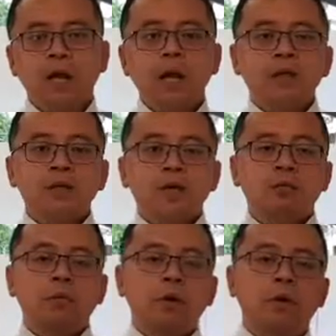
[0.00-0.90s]
So
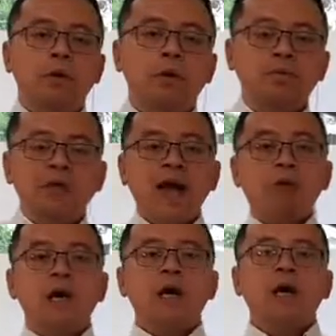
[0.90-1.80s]
we've now
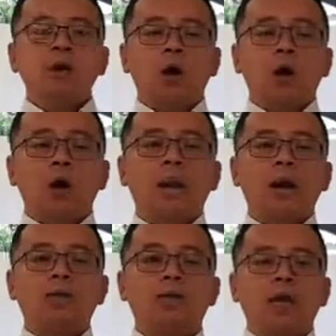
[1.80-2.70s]
heard
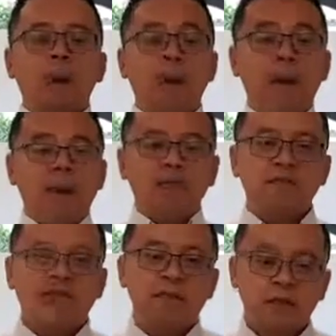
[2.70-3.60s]
about the
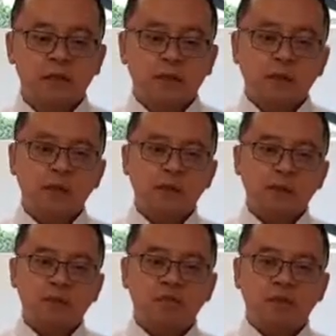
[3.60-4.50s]
benefits of the
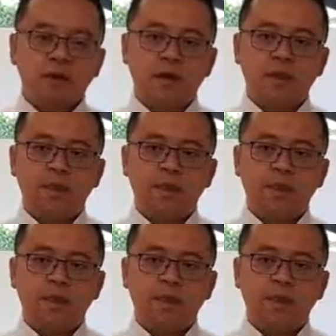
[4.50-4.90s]
portfolio.